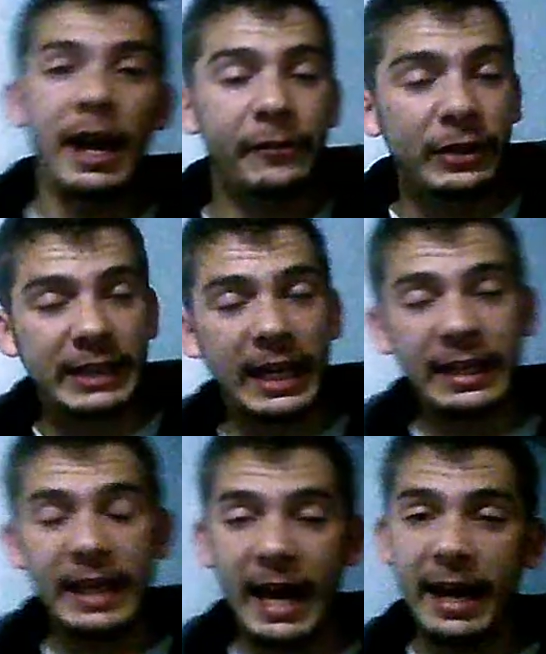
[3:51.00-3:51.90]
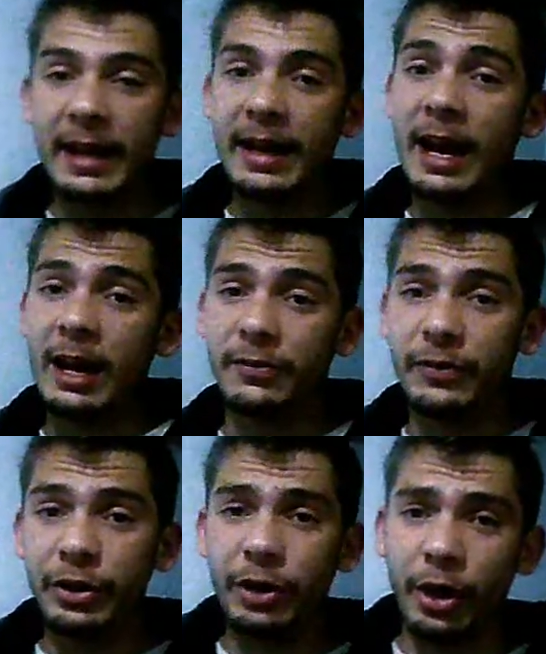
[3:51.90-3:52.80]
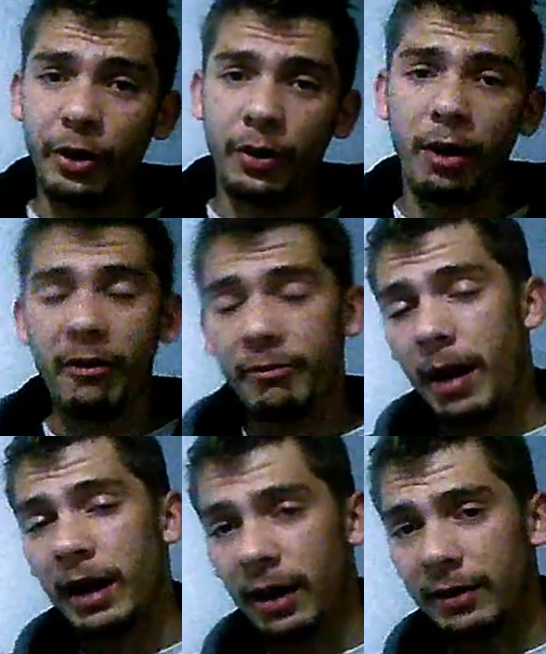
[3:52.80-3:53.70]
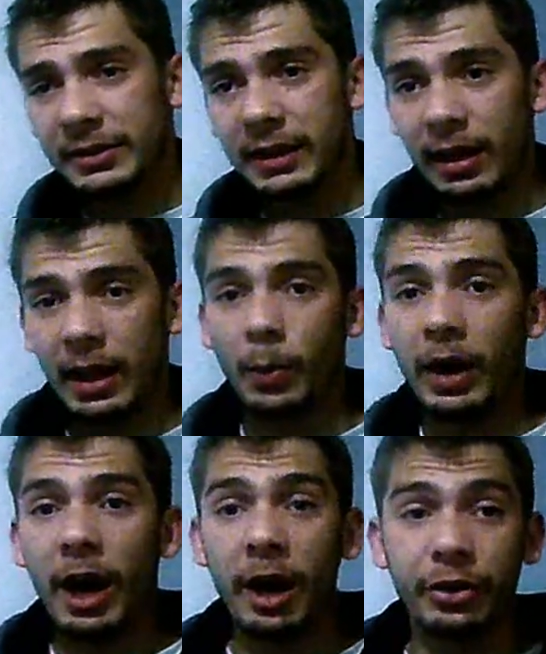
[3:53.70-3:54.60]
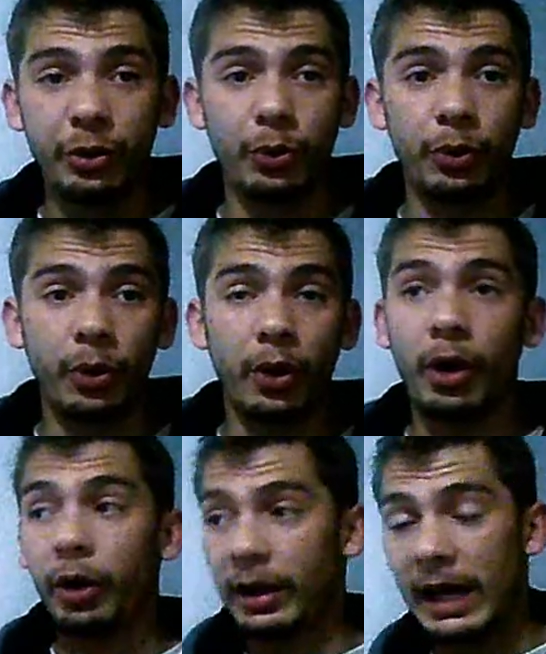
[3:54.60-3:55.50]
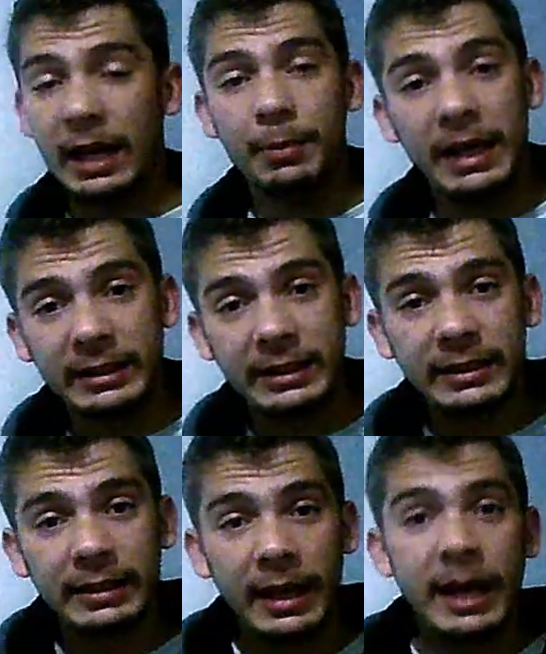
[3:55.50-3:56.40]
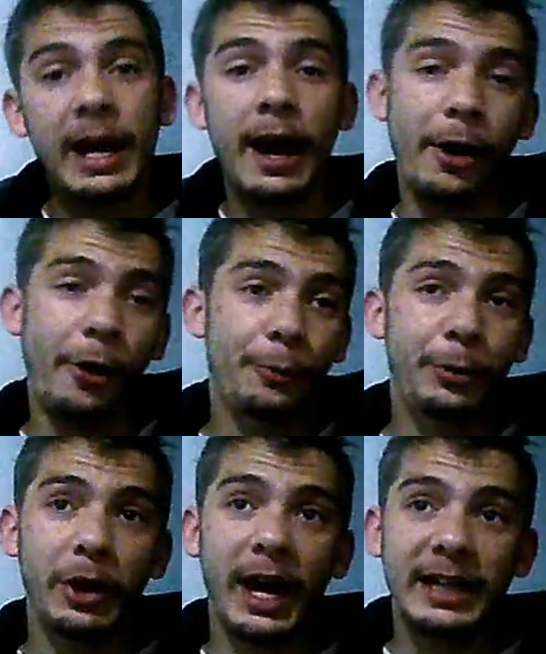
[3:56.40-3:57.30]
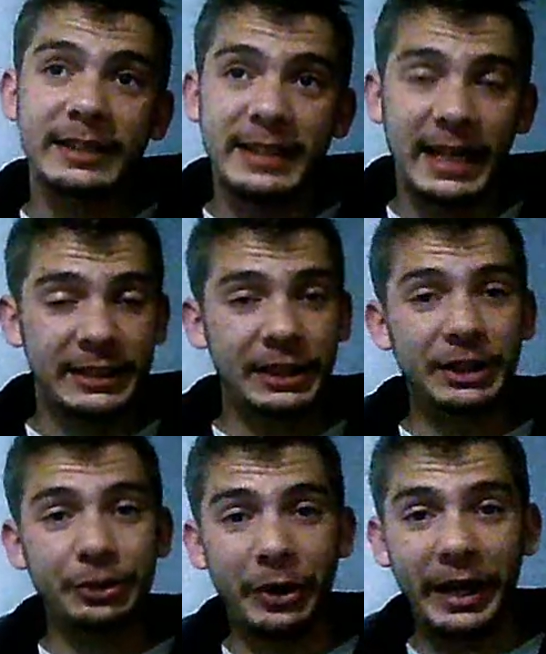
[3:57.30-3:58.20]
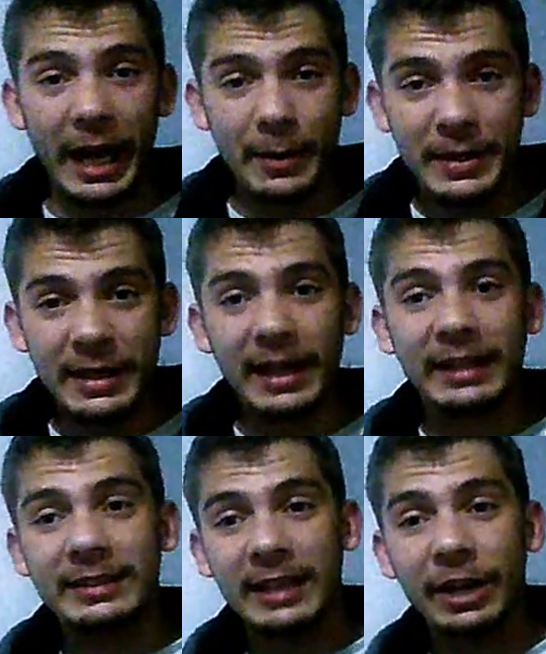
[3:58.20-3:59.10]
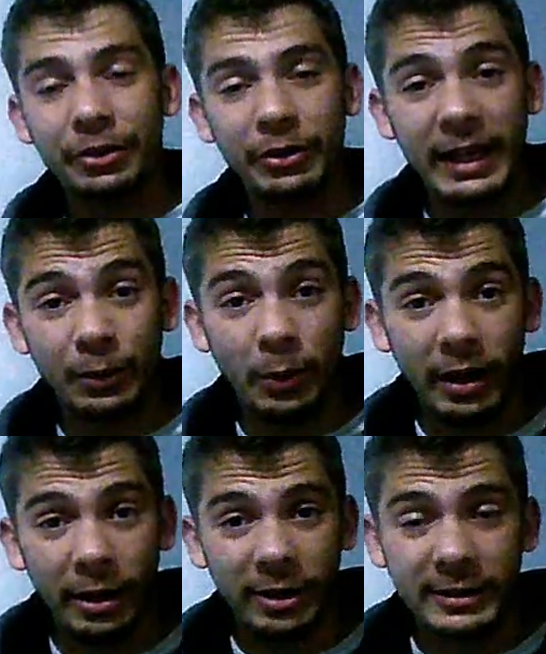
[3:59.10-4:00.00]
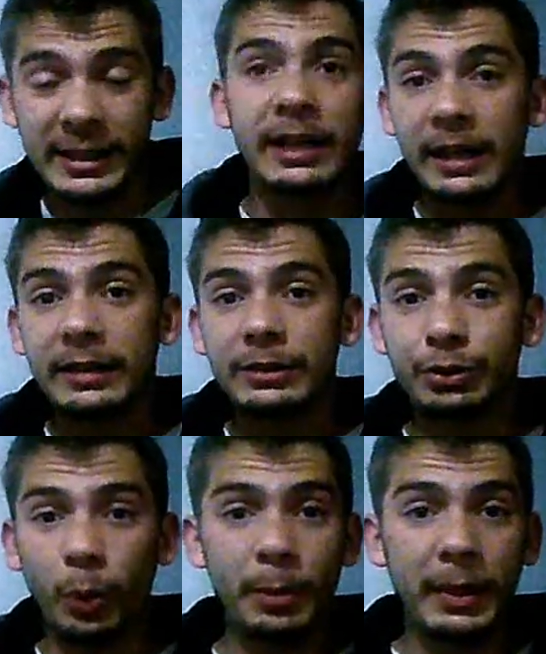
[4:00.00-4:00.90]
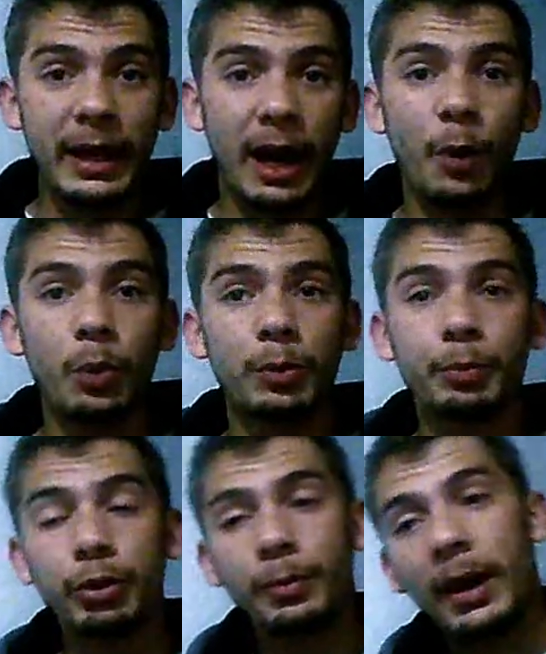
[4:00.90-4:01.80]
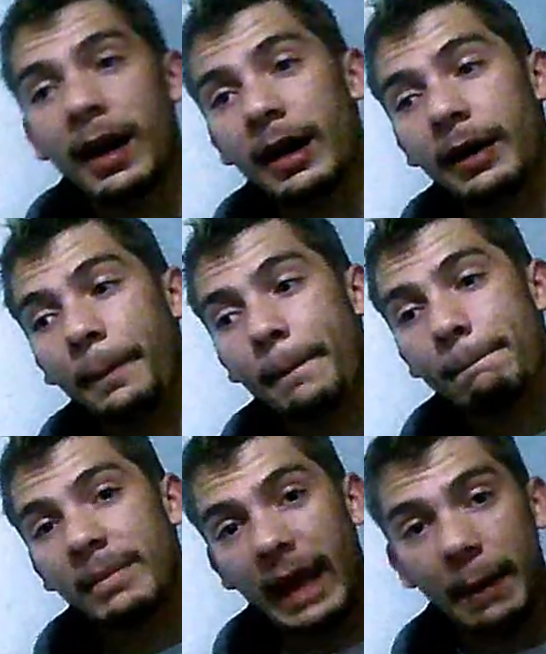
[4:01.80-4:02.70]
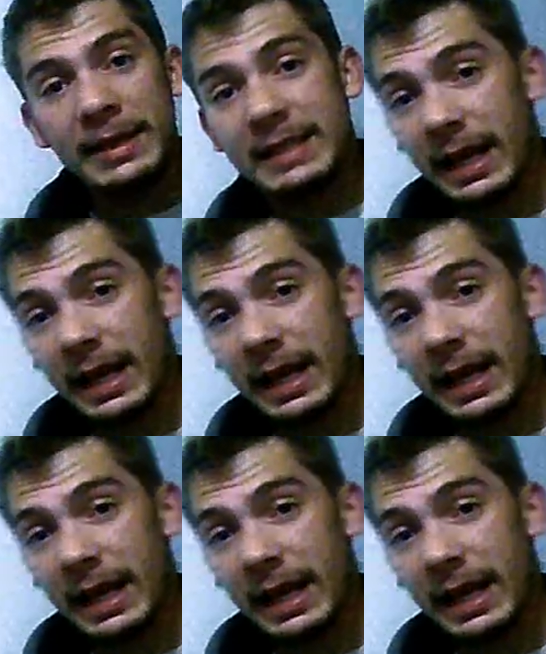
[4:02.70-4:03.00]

every second day a video of my lifestyle and what I do on a daily basis. I hope you guys actually enjoy gaming, as I do that quite a lot. Join me. I will put my gamer